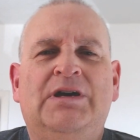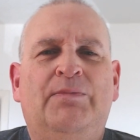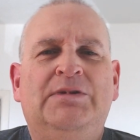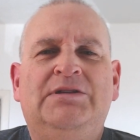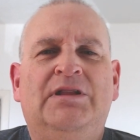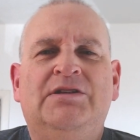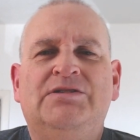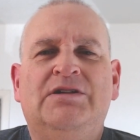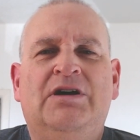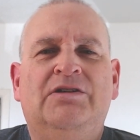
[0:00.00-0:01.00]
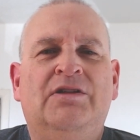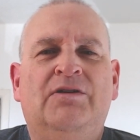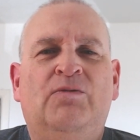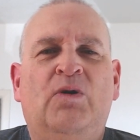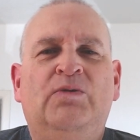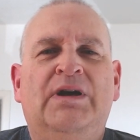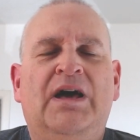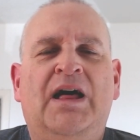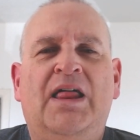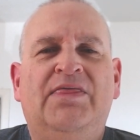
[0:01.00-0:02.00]
up until the start of the Rona,
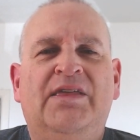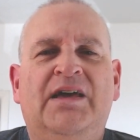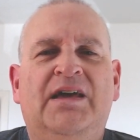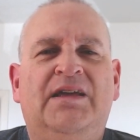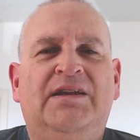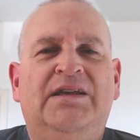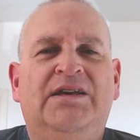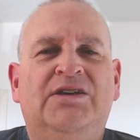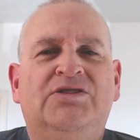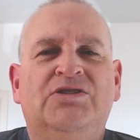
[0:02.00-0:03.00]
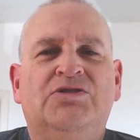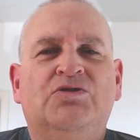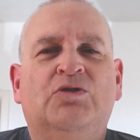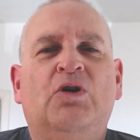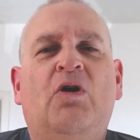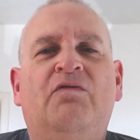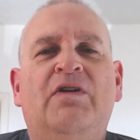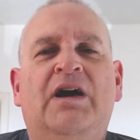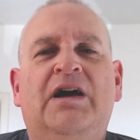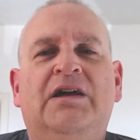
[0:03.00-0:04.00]
and then it just took off.
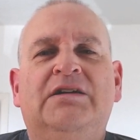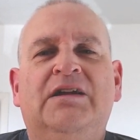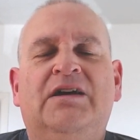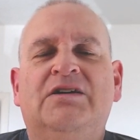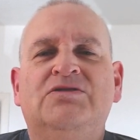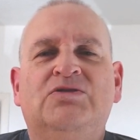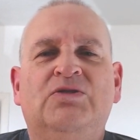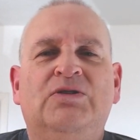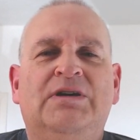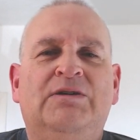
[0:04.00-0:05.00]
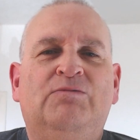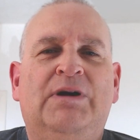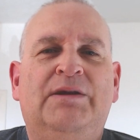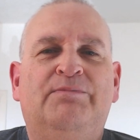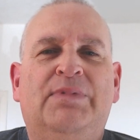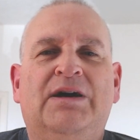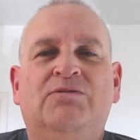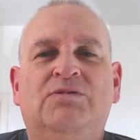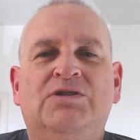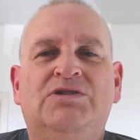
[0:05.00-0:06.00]
And last year it went
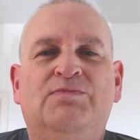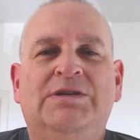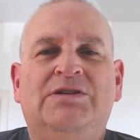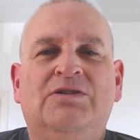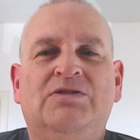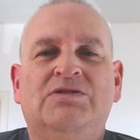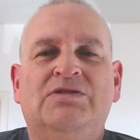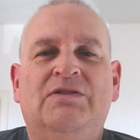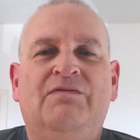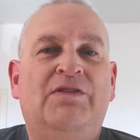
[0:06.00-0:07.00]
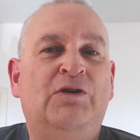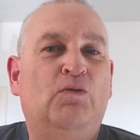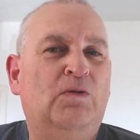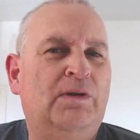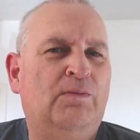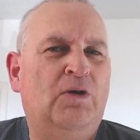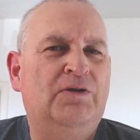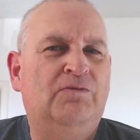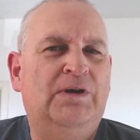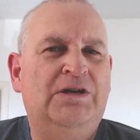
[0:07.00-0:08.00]
backwards because of all the
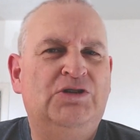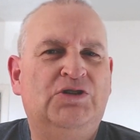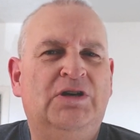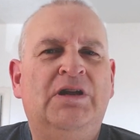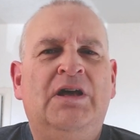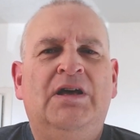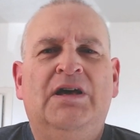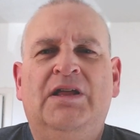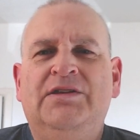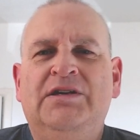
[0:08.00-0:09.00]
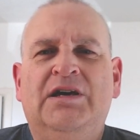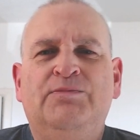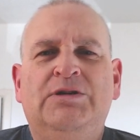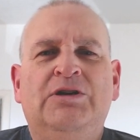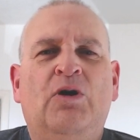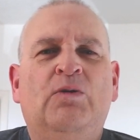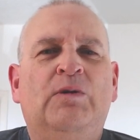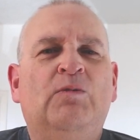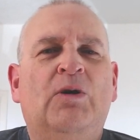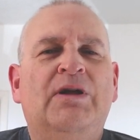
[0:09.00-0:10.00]
moderation and the IPO and
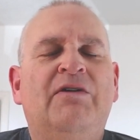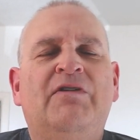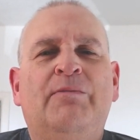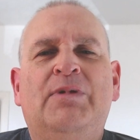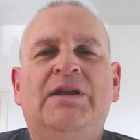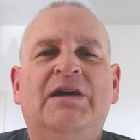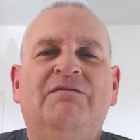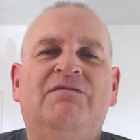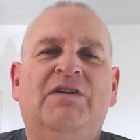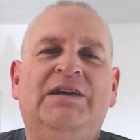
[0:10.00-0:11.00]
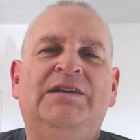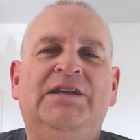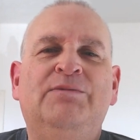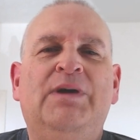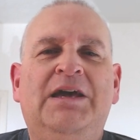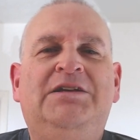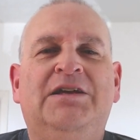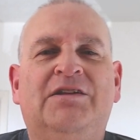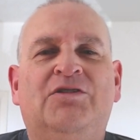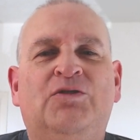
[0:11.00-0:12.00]
whatever. But I finally made
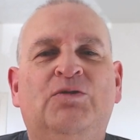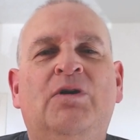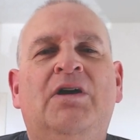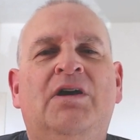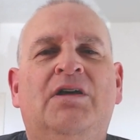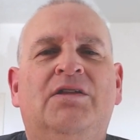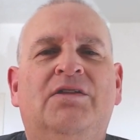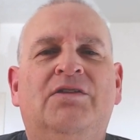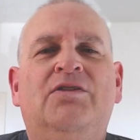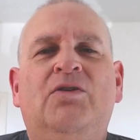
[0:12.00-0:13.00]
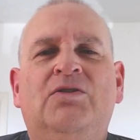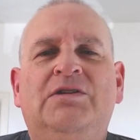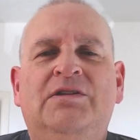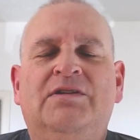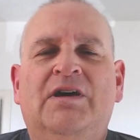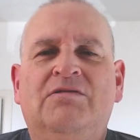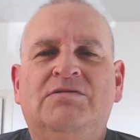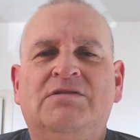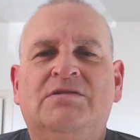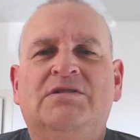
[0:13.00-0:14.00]
it through
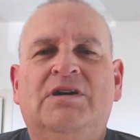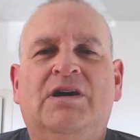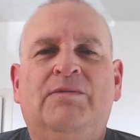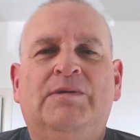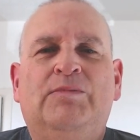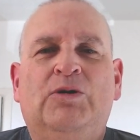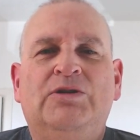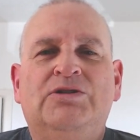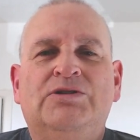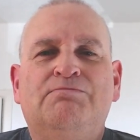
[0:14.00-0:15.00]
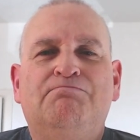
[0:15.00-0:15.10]
30,000 karma points.